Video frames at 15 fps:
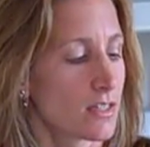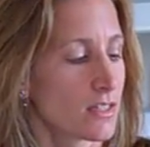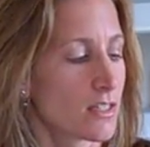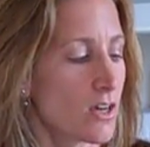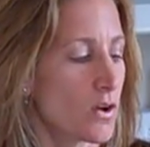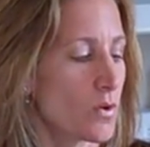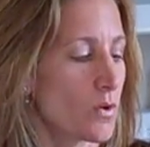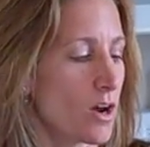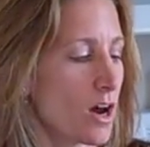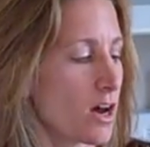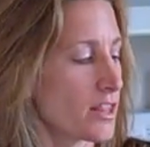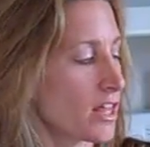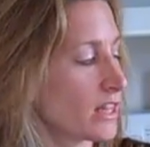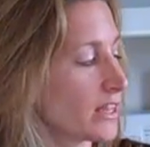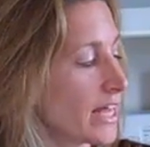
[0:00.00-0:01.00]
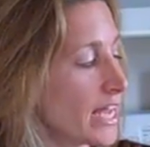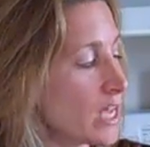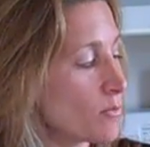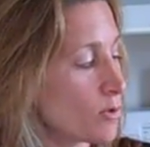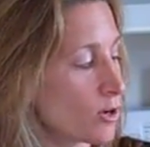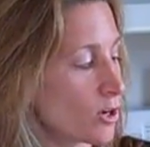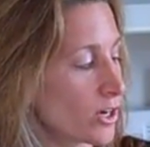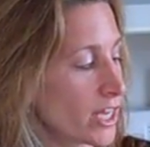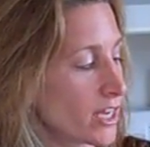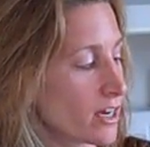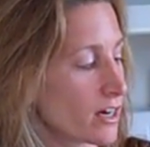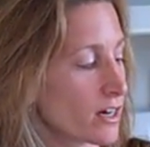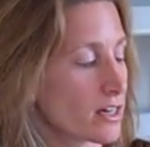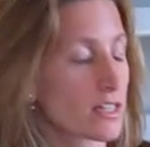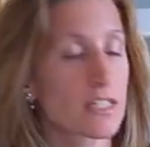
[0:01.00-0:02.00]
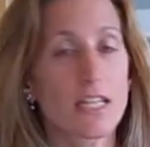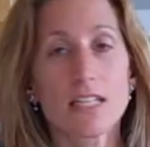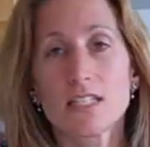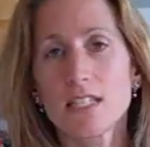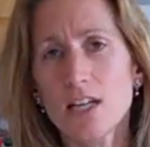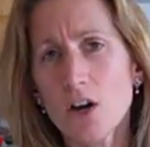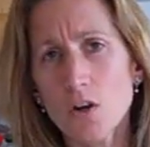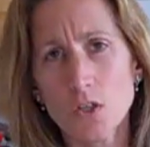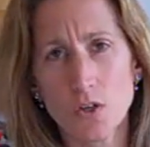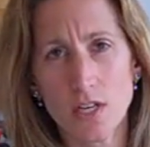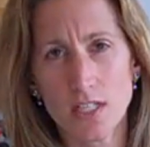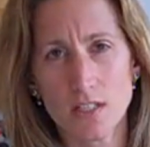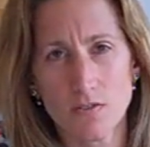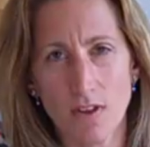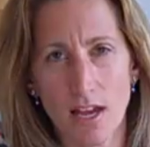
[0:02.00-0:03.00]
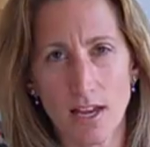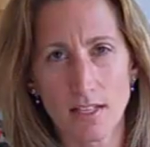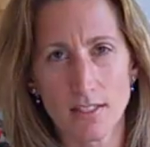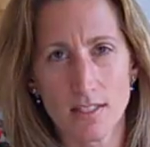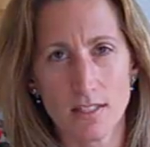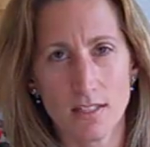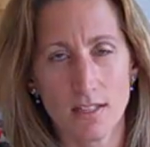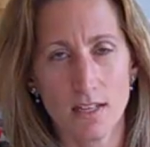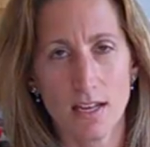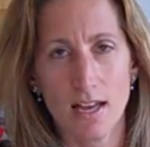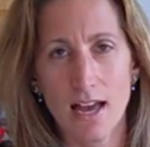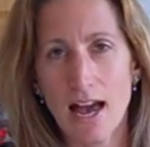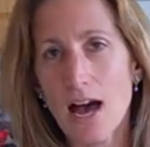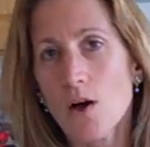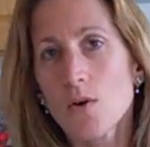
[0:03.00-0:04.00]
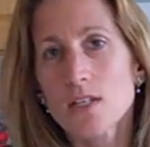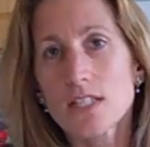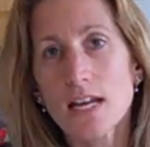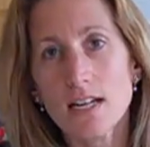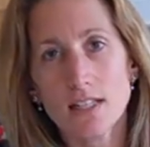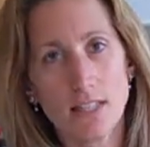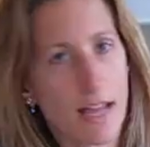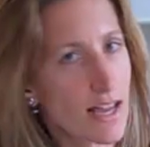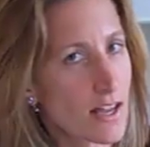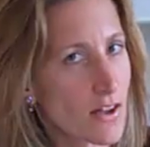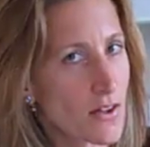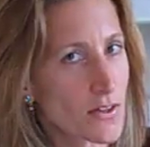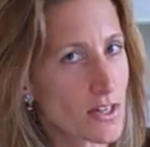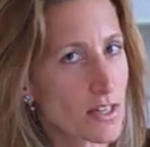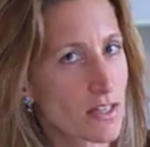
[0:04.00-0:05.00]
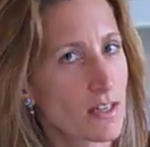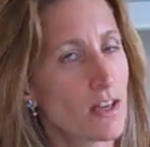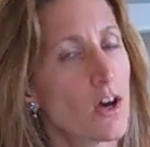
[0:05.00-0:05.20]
So the label here says 0 trans fats. How is that allowed?